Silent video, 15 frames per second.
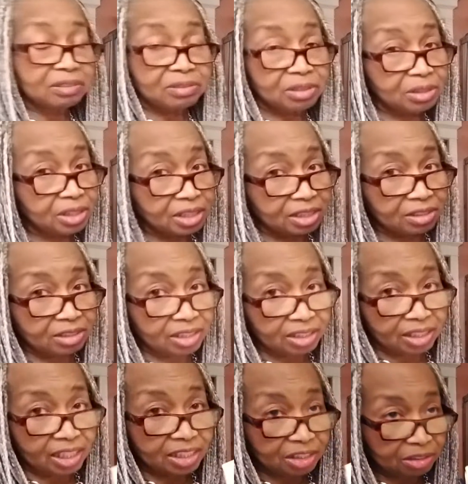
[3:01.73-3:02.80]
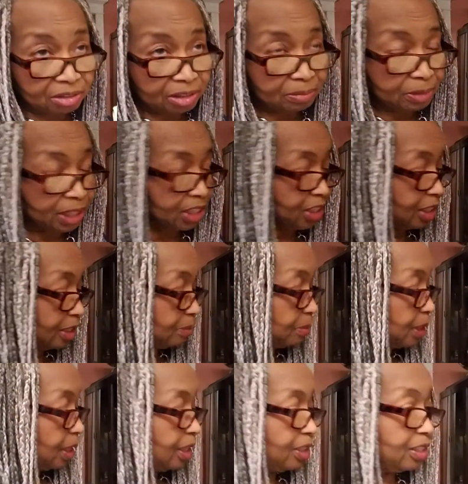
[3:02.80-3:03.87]
course, are extremely cheap.
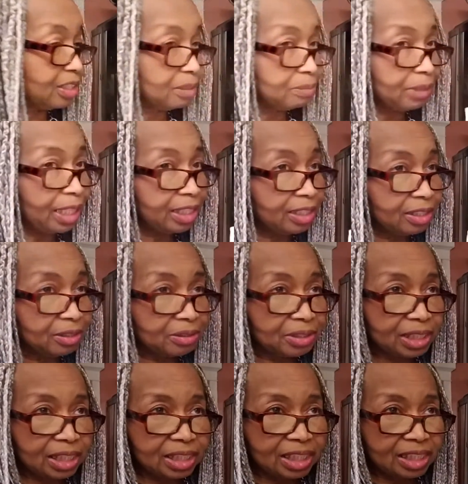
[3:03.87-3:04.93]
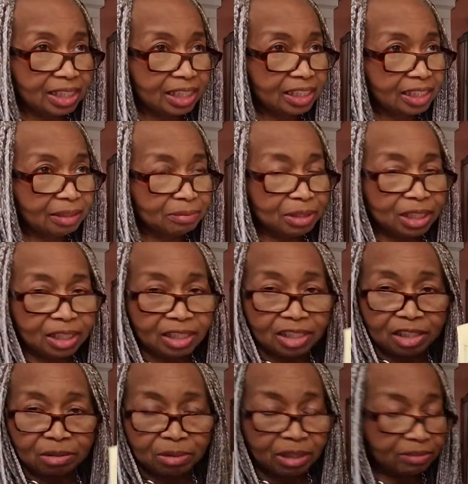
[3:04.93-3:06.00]
You can buy those. I think they come 10 and
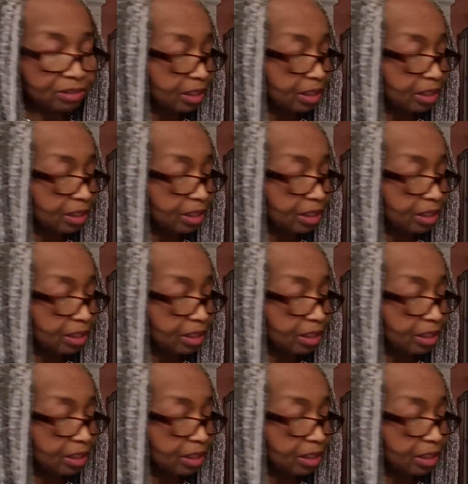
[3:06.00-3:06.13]
12 in